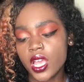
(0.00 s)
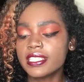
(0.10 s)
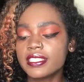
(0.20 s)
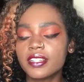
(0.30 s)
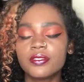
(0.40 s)
This
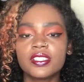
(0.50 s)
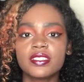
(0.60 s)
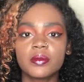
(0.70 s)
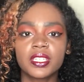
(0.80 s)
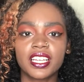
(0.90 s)
is definitely
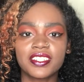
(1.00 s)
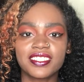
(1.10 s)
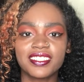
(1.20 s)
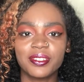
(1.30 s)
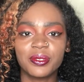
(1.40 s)
something I
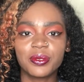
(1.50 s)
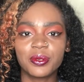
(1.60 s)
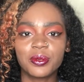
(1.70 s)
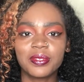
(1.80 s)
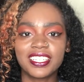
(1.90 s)
should go
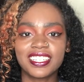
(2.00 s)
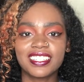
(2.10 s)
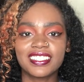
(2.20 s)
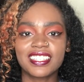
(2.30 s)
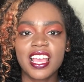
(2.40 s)
through
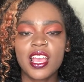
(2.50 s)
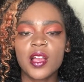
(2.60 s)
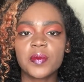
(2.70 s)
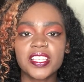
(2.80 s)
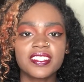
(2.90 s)
because
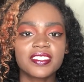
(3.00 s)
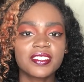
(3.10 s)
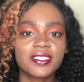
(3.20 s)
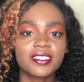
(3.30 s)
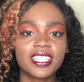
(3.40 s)
my
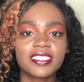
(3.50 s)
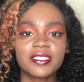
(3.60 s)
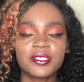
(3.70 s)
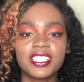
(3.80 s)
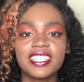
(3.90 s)
sister that's
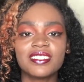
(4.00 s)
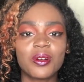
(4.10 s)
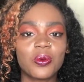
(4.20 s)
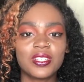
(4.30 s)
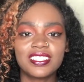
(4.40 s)
13 is
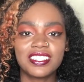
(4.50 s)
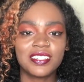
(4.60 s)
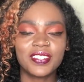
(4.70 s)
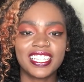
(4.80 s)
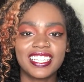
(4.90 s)
always
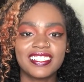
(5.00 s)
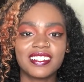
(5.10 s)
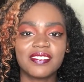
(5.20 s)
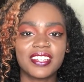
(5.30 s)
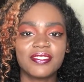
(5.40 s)
teaching me things
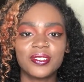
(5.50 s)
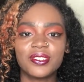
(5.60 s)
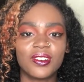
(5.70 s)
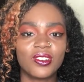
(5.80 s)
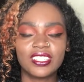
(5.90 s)
on my
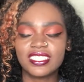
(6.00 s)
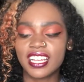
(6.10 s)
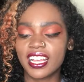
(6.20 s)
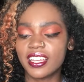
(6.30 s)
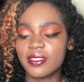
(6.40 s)
phone all the
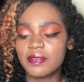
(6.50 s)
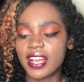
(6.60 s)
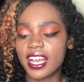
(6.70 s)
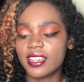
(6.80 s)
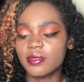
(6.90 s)
time.
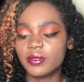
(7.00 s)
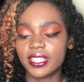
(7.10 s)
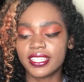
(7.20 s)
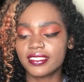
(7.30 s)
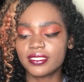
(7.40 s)
I'm
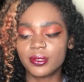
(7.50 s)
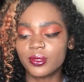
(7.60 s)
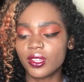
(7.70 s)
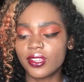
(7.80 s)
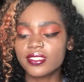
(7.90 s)
like so
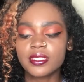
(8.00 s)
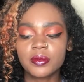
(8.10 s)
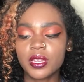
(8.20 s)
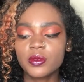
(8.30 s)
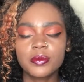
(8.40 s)
lost
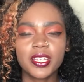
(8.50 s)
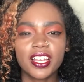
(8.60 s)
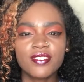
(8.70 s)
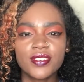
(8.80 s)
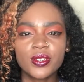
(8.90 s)
sometimes with
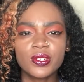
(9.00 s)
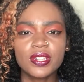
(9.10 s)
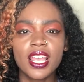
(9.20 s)
my iPhone.